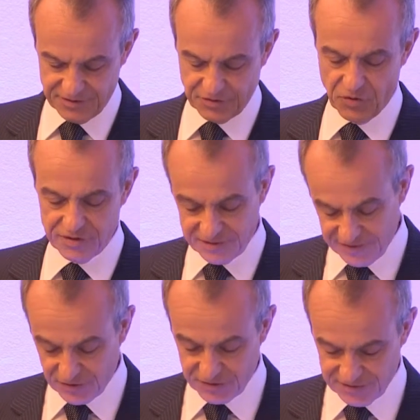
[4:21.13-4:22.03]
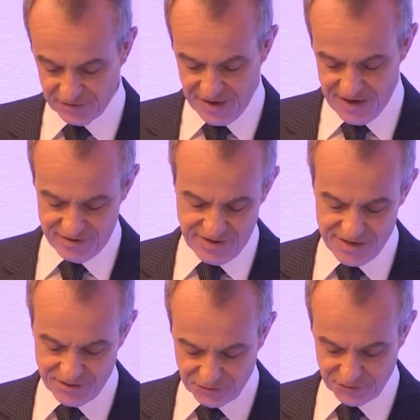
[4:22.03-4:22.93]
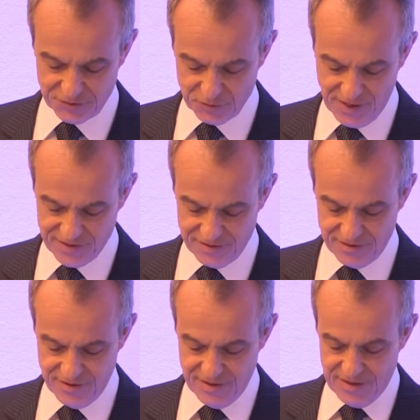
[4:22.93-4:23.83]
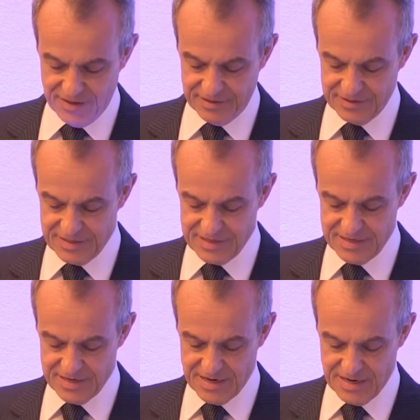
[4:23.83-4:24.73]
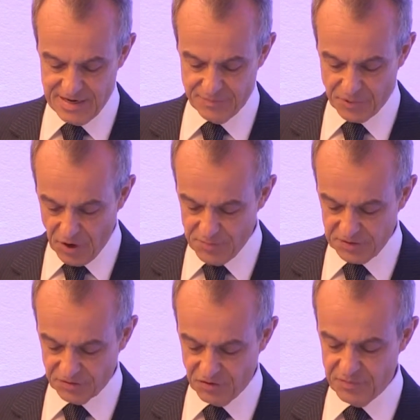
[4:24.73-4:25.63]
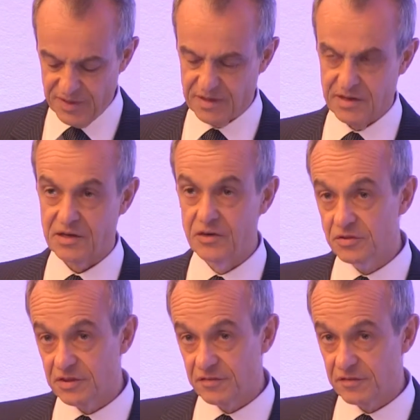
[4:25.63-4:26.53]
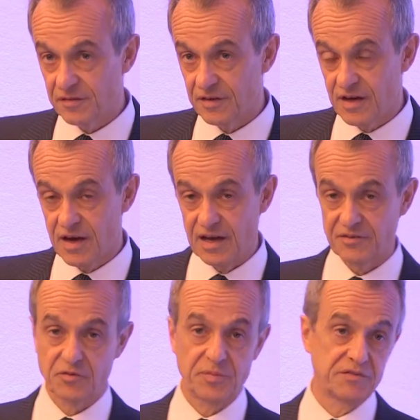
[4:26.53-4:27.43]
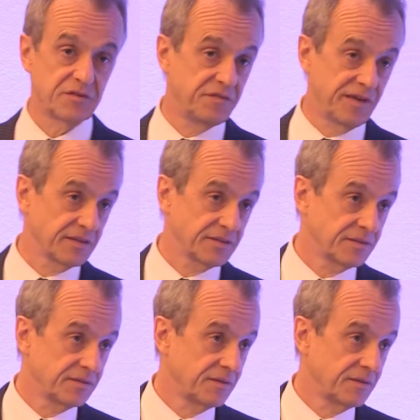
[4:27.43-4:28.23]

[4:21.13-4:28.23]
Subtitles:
So the second is not there, and the third one, the promise of being inclusive has not been fulfilled.